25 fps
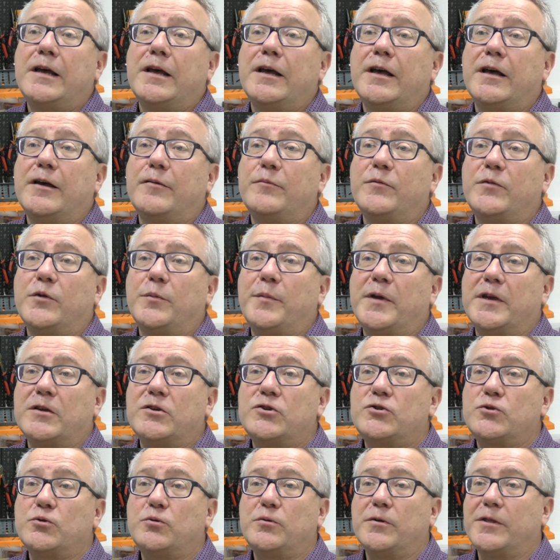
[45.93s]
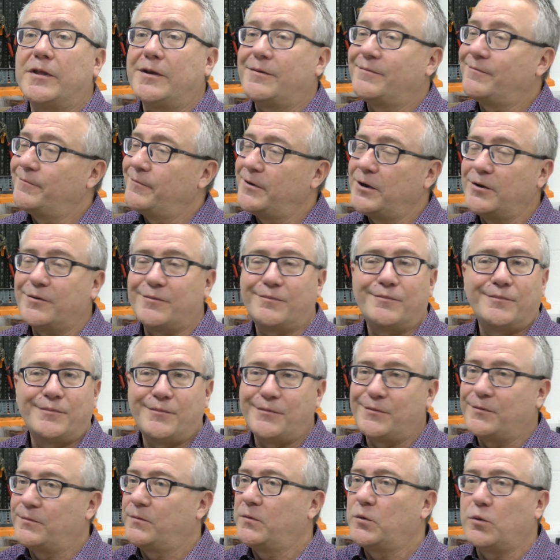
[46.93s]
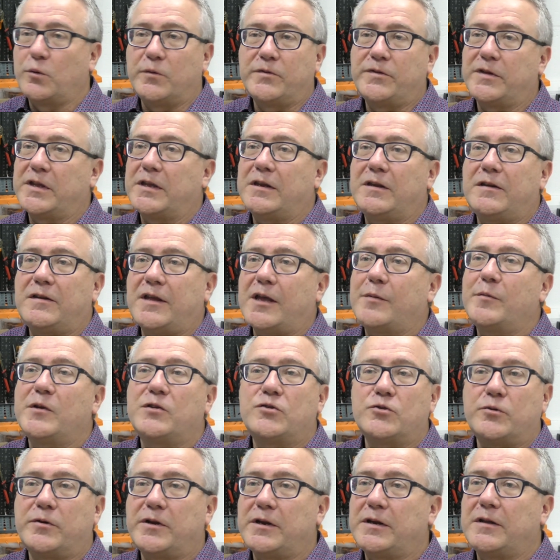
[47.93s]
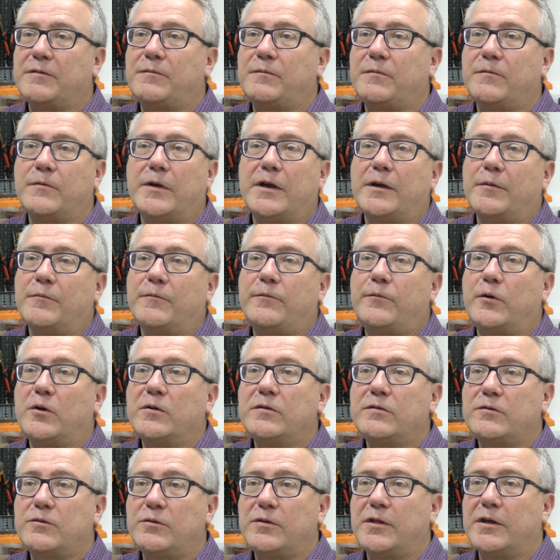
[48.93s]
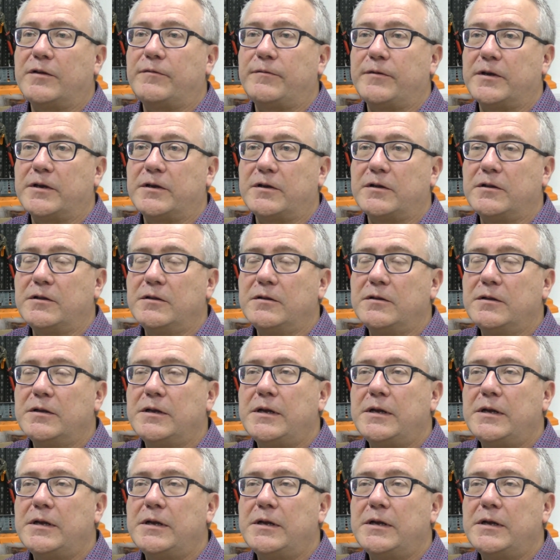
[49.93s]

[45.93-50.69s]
to make sure that we're not causing any damage or any faults to that vehicle.